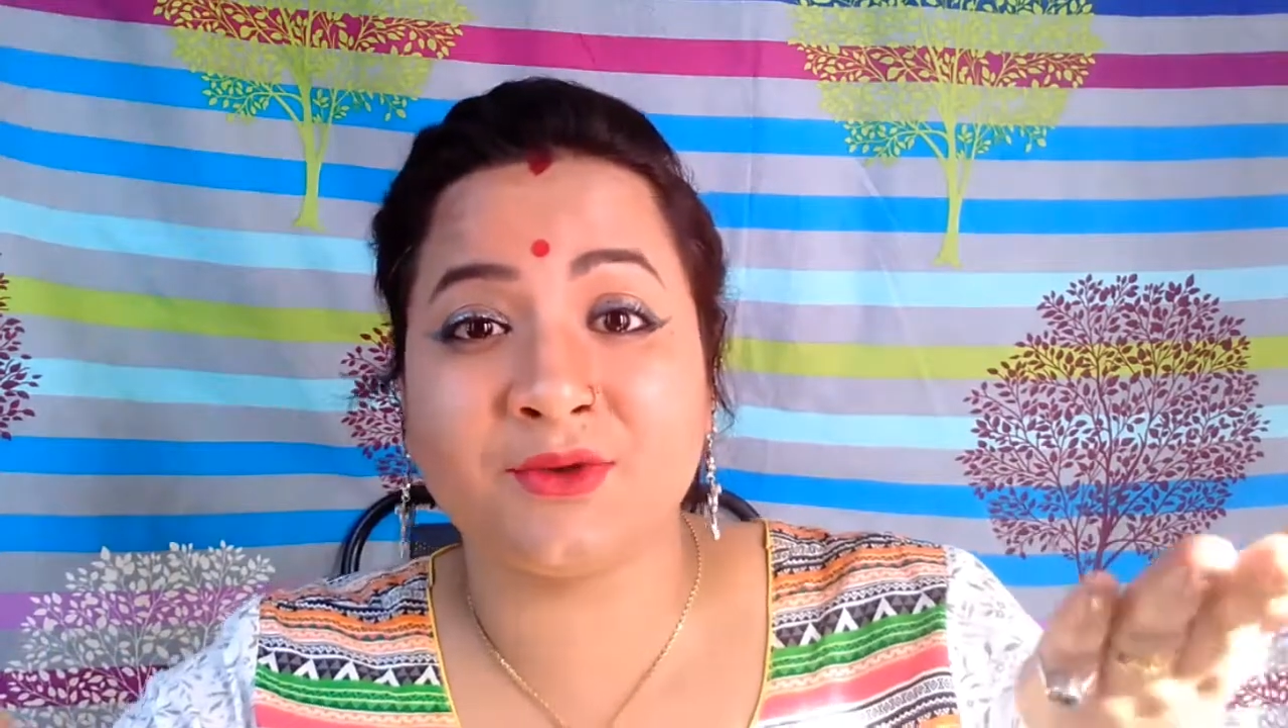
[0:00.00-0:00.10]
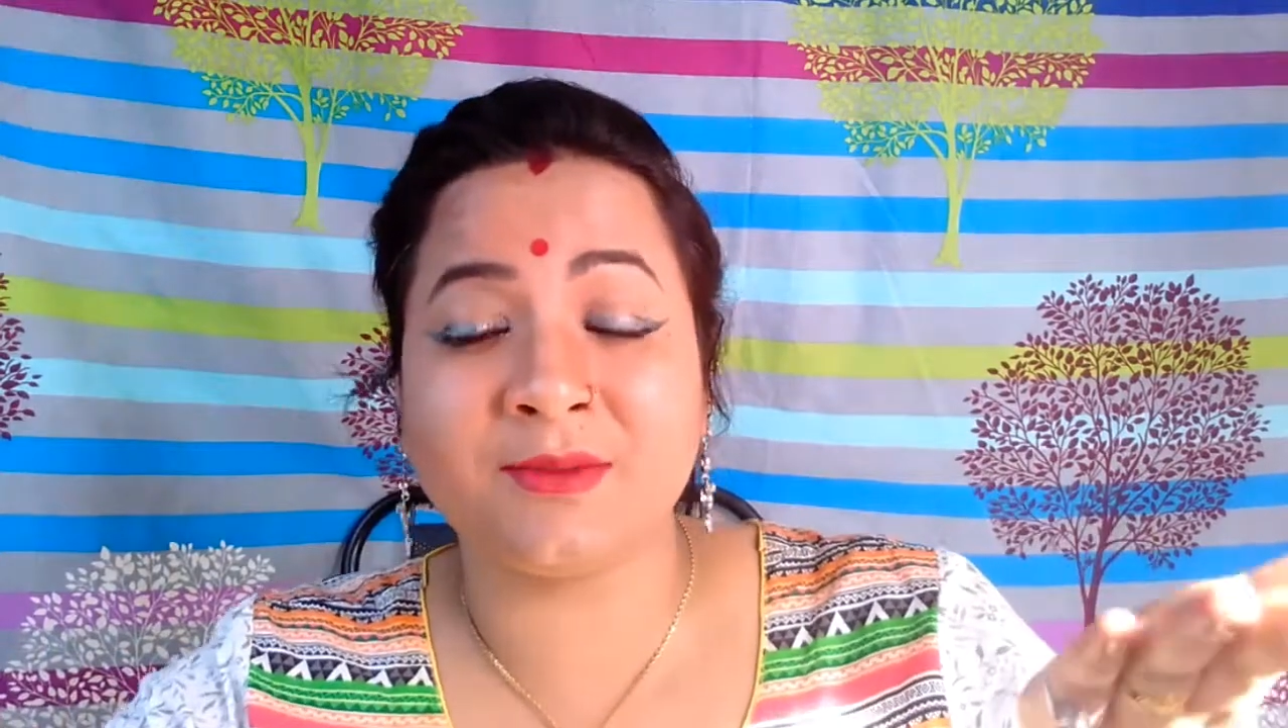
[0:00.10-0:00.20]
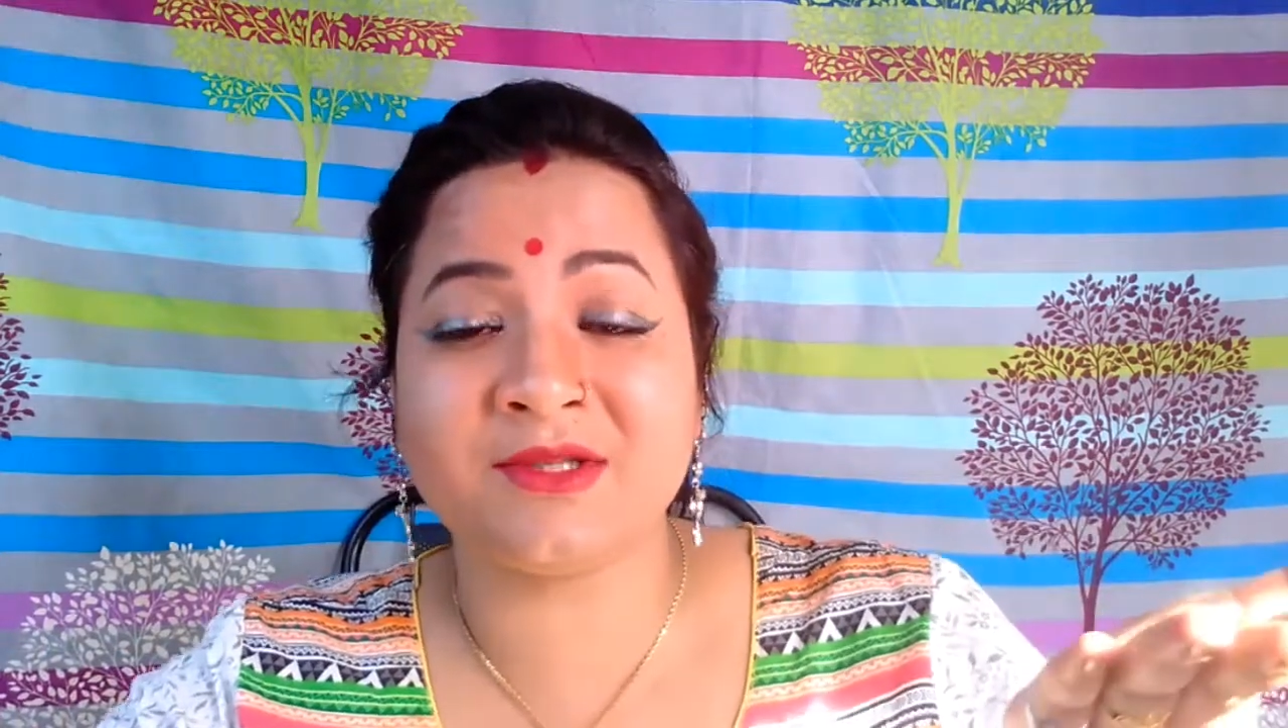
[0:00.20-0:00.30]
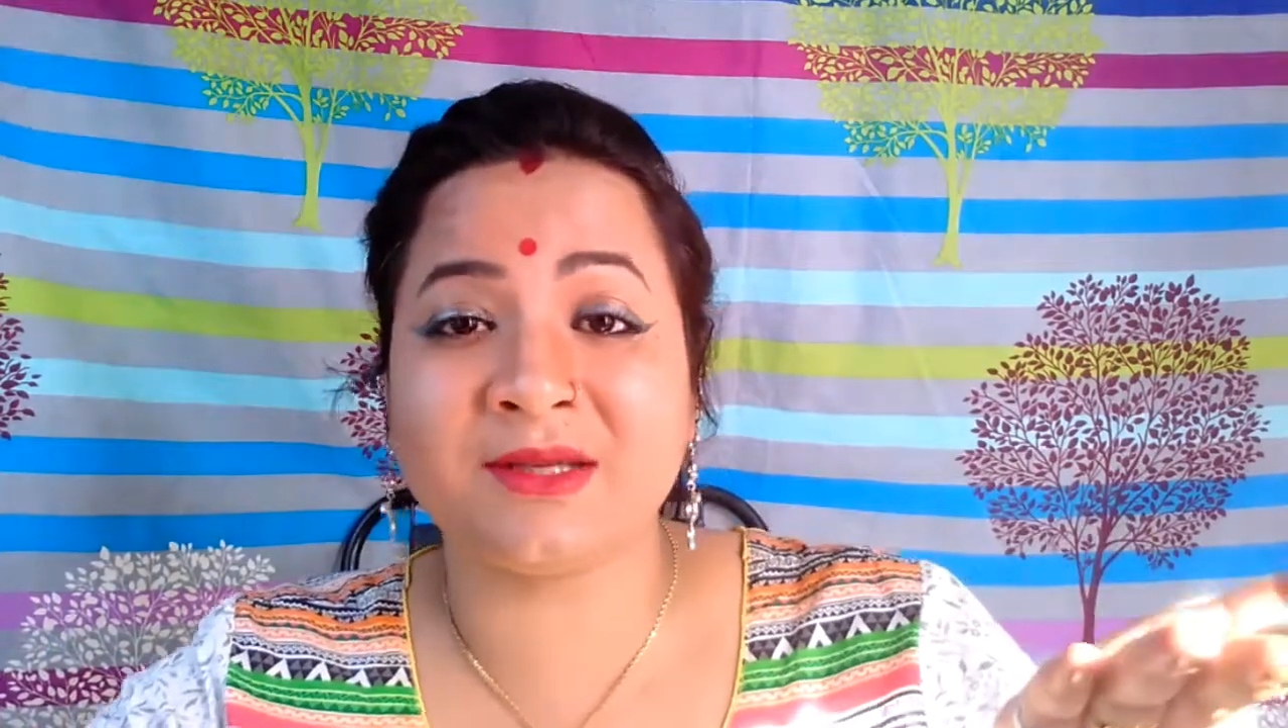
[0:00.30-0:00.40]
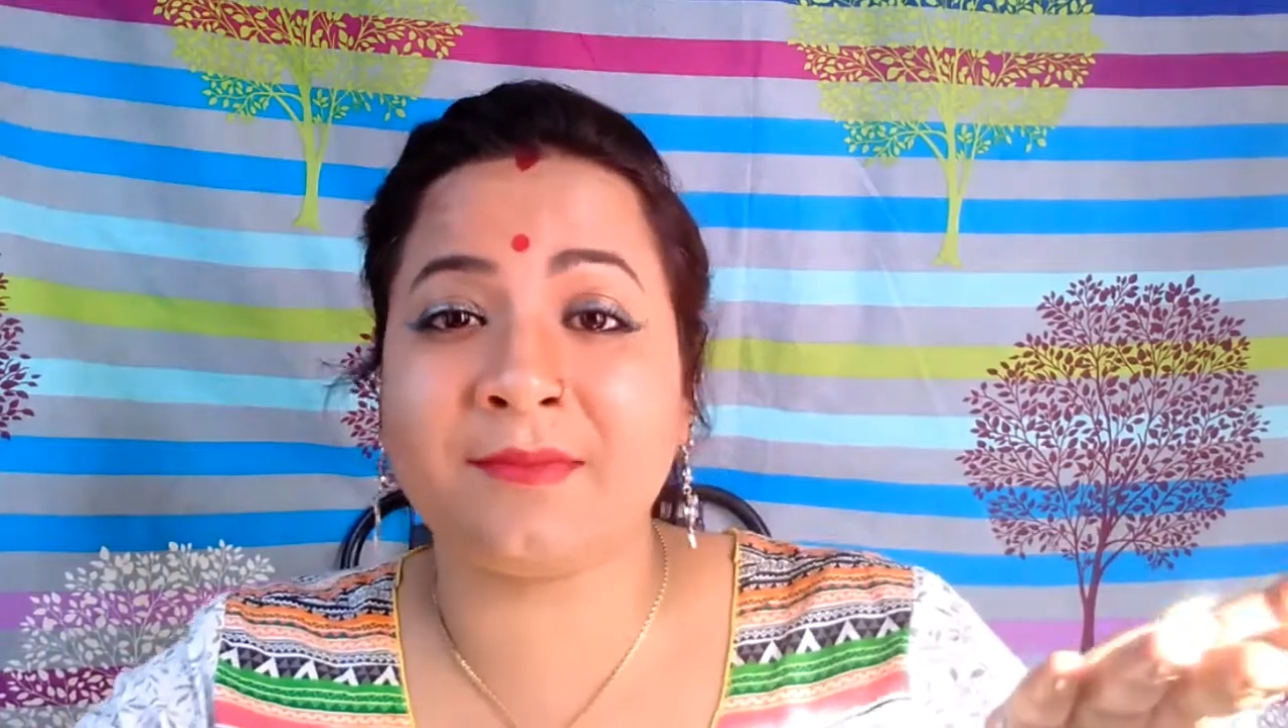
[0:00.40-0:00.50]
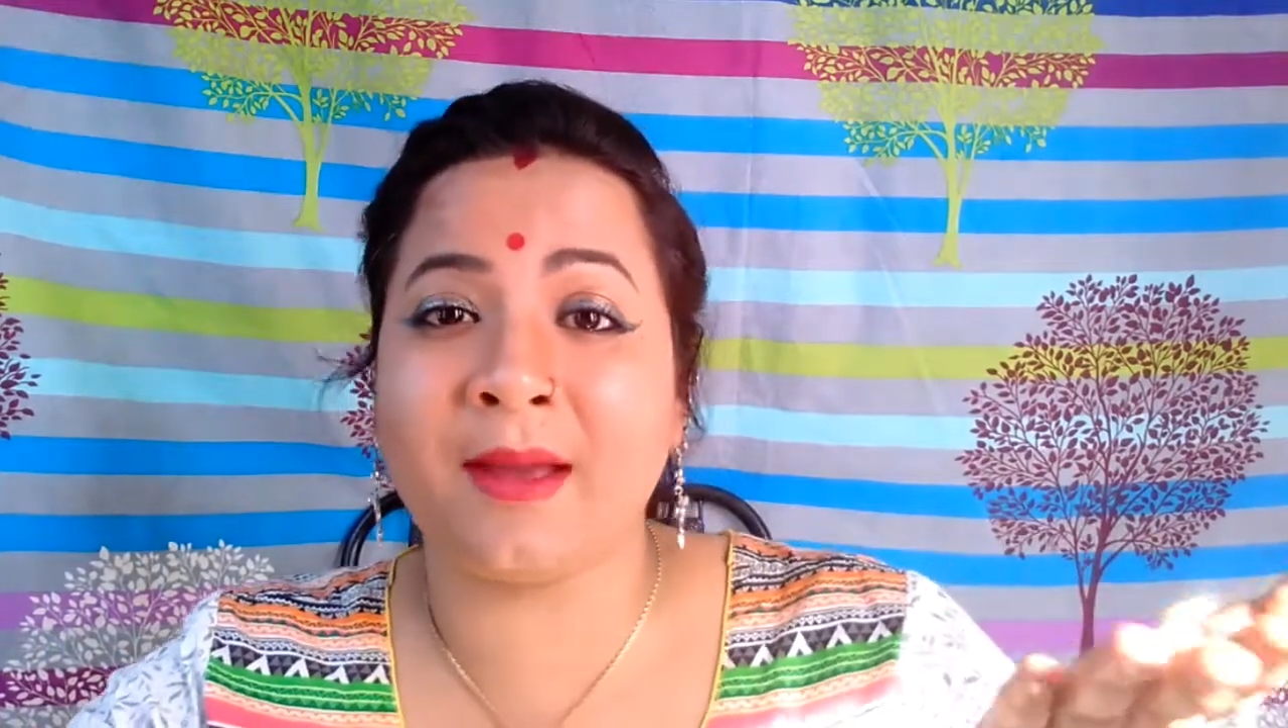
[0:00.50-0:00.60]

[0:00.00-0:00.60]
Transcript: dream team